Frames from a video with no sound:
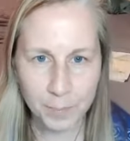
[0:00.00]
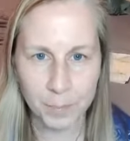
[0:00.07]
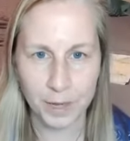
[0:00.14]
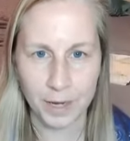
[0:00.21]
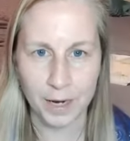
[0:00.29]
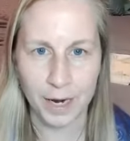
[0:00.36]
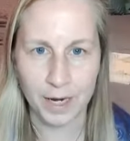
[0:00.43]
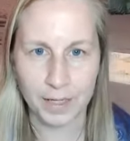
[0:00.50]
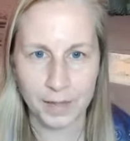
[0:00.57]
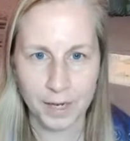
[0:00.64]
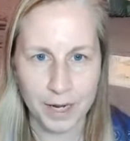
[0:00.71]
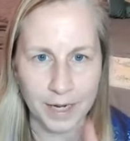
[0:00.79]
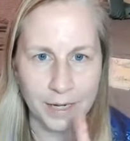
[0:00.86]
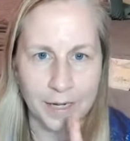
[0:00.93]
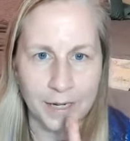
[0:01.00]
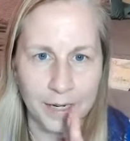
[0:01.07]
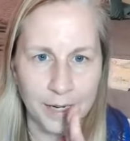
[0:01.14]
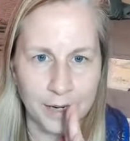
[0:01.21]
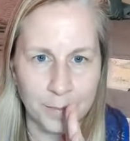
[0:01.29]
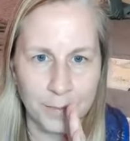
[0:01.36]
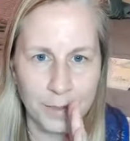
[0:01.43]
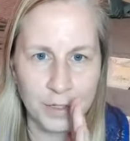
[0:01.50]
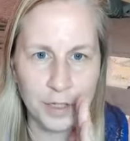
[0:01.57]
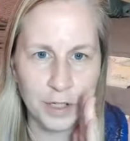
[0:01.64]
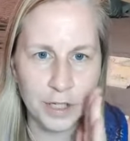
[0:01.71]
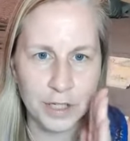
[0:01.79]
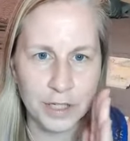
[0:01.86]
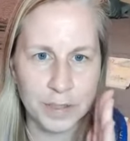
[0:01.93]
But I am
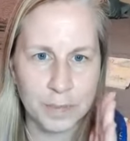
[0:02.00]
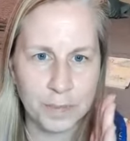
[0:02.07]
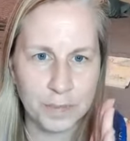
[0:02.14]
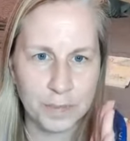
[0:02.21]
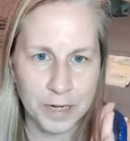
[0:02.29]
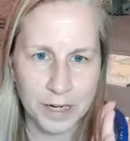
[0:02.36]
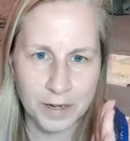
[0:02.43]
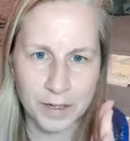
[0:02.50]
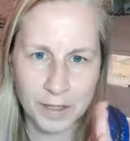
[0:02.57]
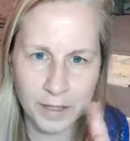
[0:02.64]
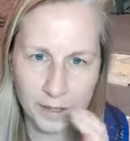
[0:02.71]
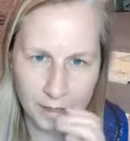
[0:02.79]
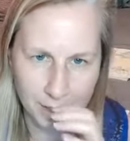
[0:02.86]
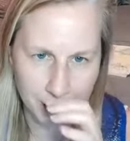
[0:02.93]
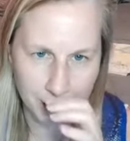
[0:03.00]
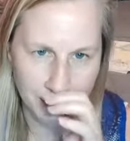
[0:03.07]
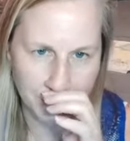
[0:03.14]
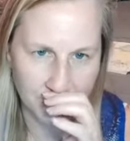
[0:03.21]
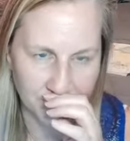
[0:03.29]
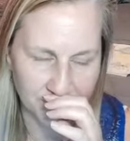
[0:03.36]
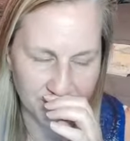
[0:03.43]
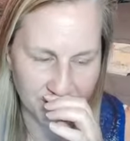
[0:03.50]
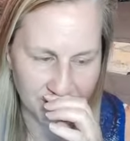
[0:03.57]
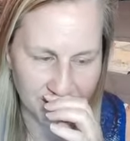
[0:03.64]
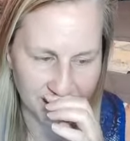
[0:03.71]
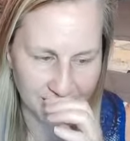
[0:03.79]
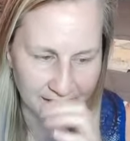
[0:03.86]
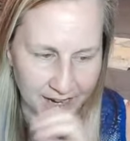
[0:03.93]
just barely on the introverted
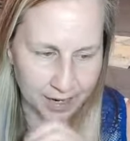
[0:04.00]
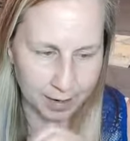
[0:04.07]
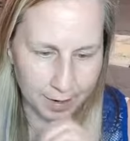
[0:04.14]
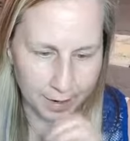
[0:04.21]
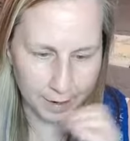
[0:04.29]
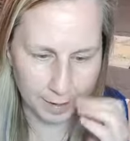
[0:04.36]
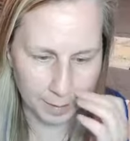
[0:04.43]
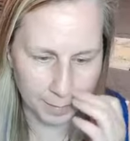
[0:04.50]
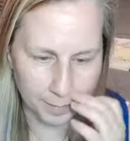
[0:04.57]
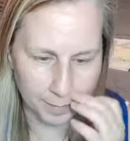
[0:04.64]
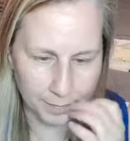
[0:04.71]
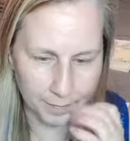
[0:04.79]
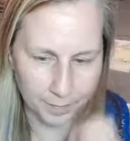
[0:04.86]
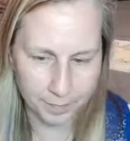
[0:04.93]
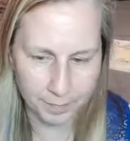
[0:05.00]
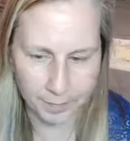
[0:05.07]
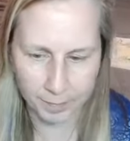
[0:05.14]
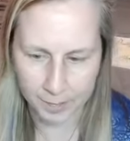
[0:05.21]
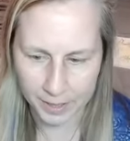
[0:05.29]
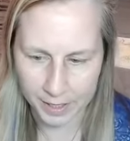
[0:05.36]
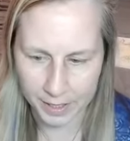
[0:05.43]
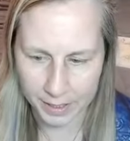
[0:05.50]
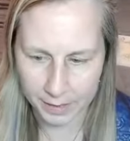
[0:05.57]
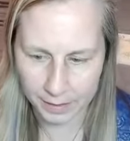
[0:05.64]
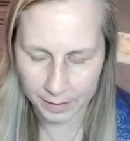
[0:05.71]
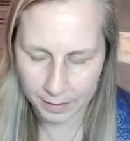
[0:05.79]
side. But